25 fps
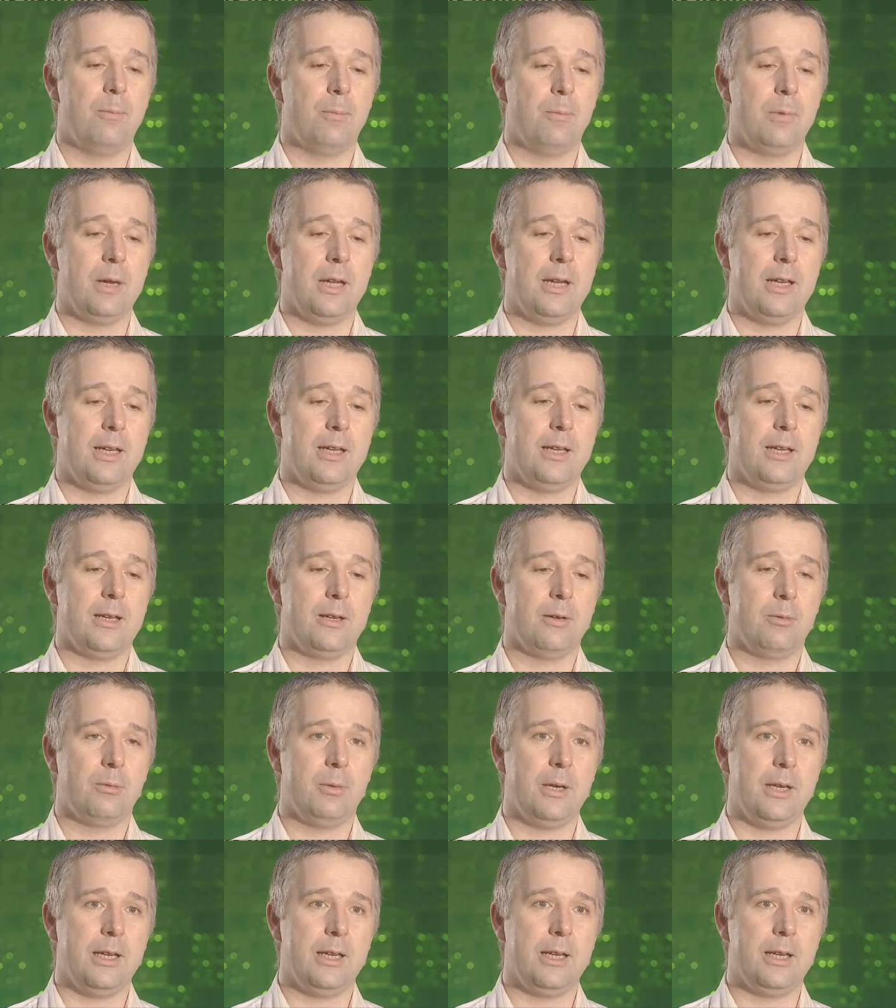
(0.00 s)

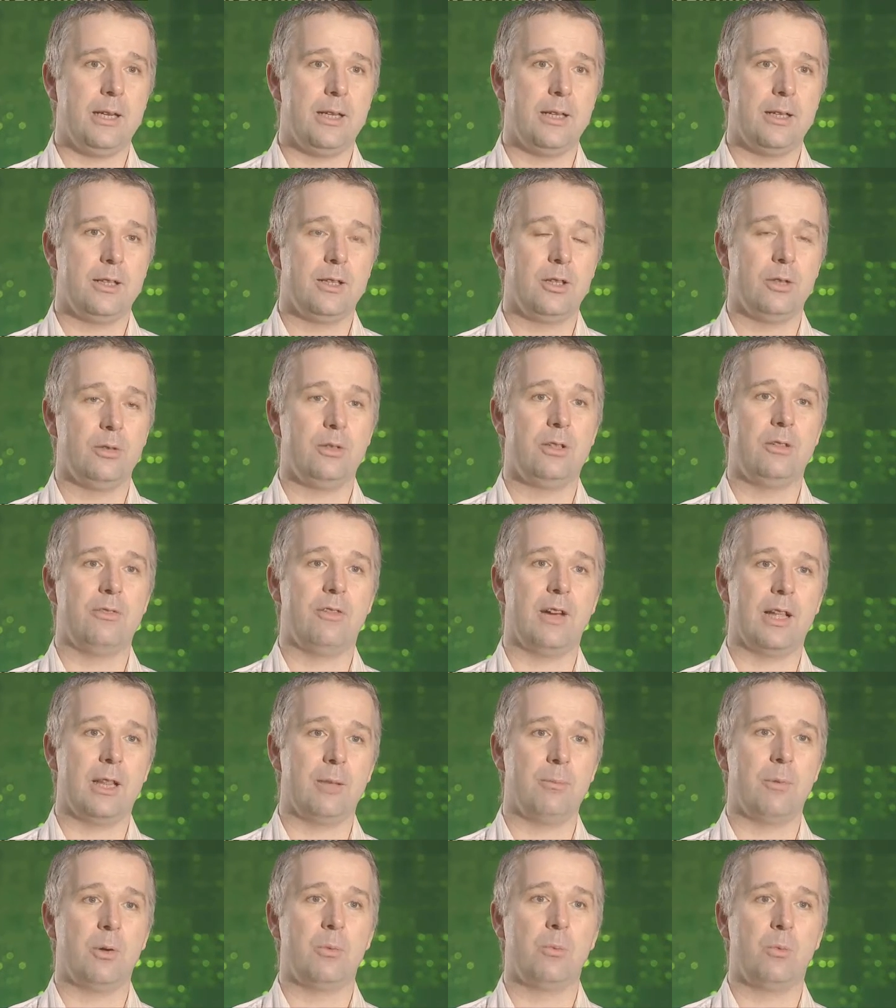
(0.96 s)
We do
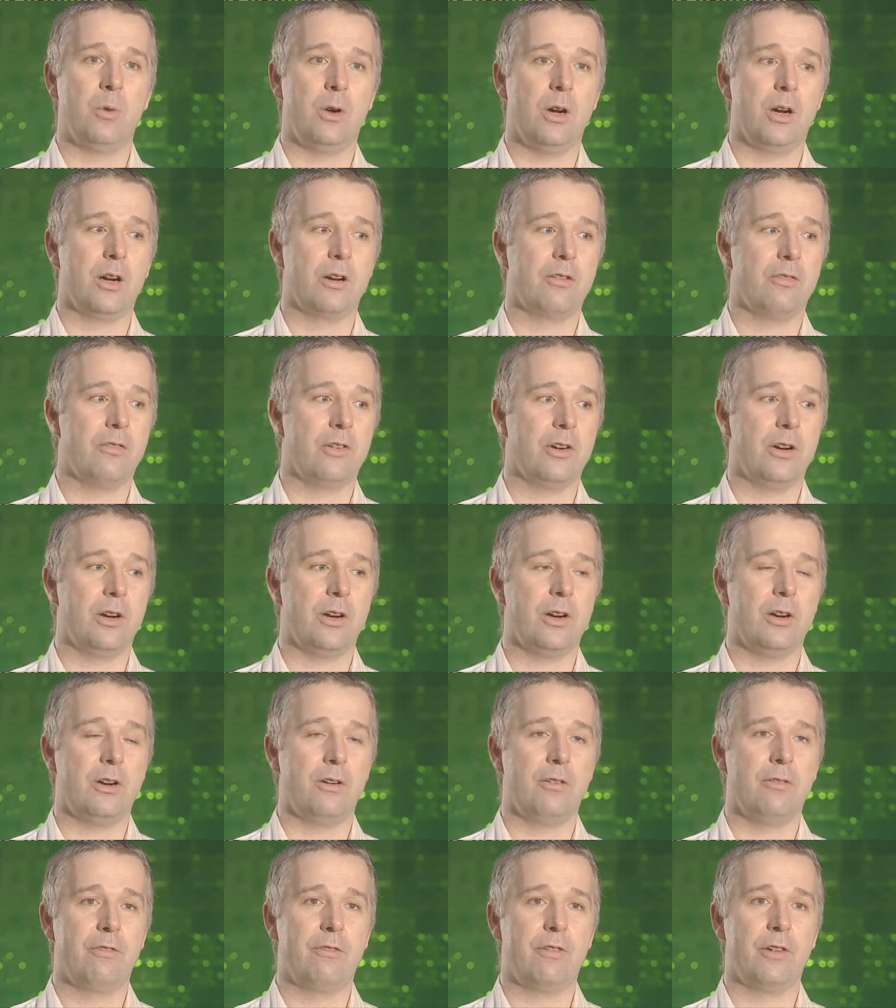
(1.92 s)
development work
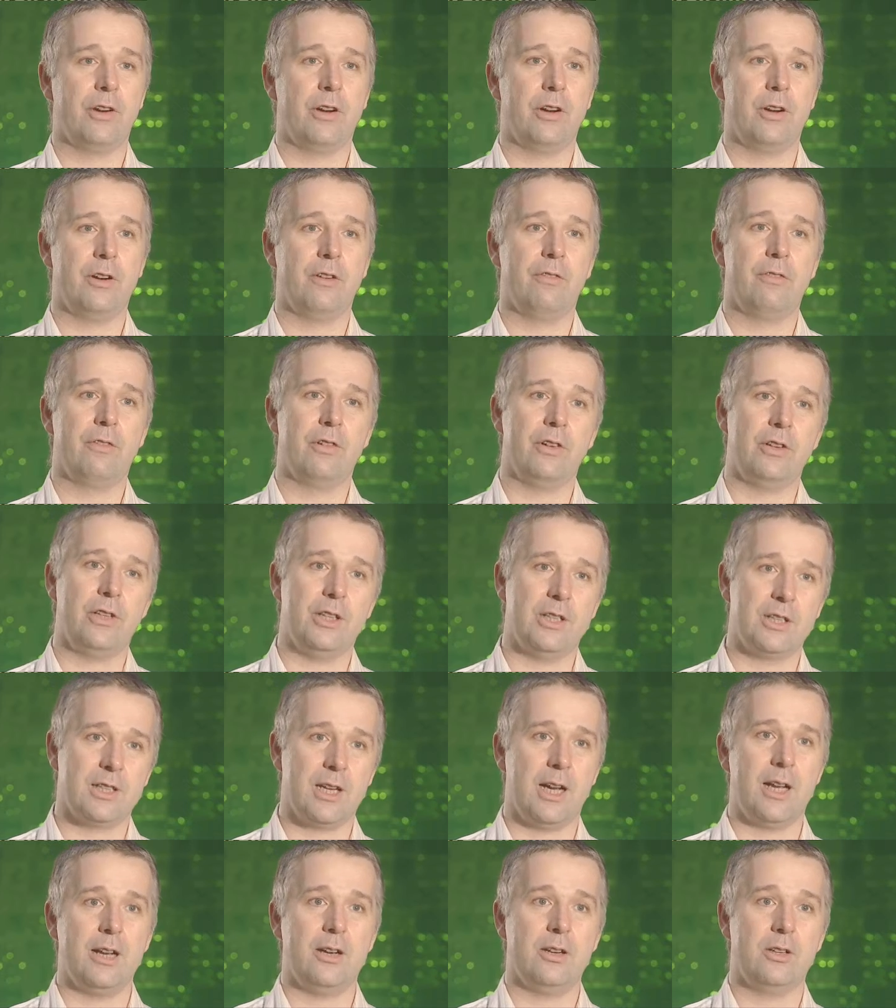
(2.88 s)
for
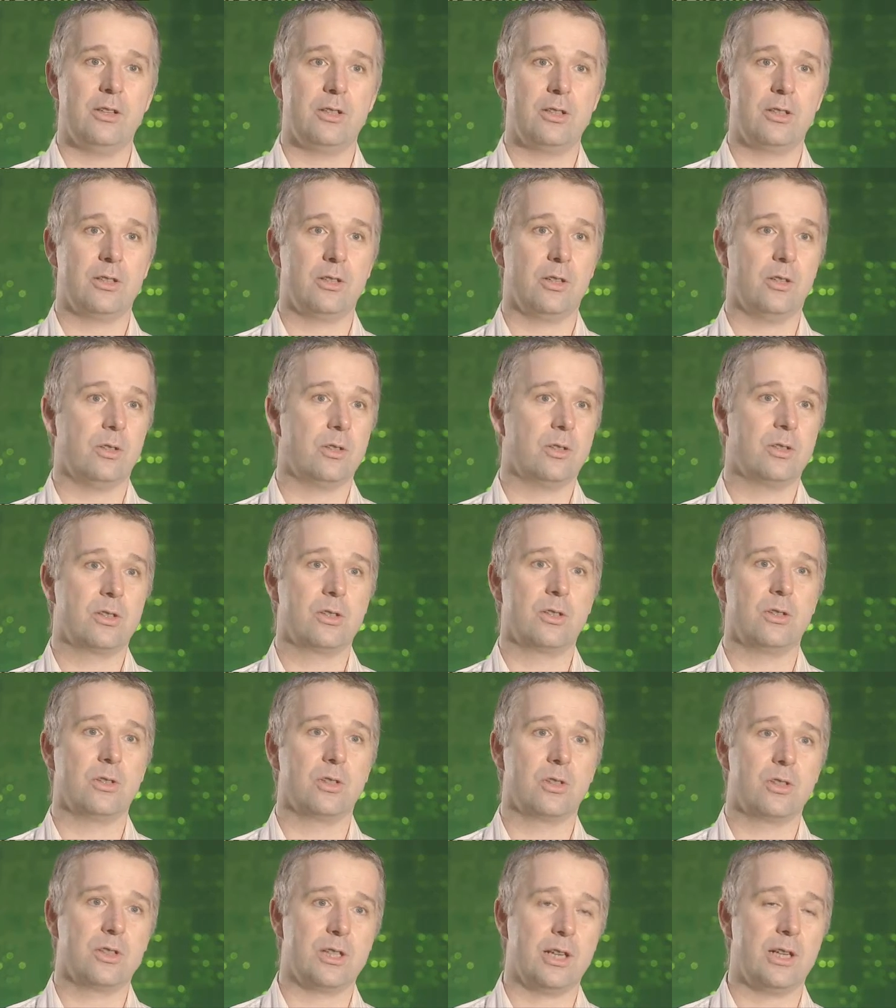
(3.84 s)
designers, so
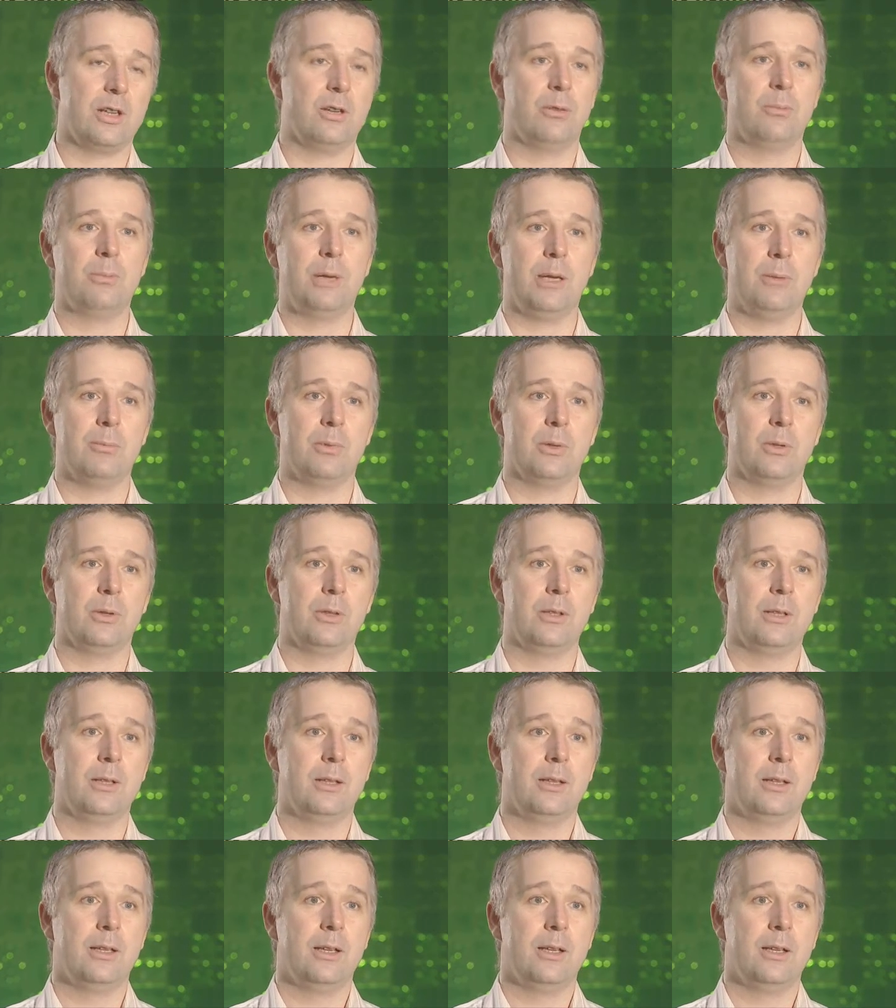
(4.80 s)
single people,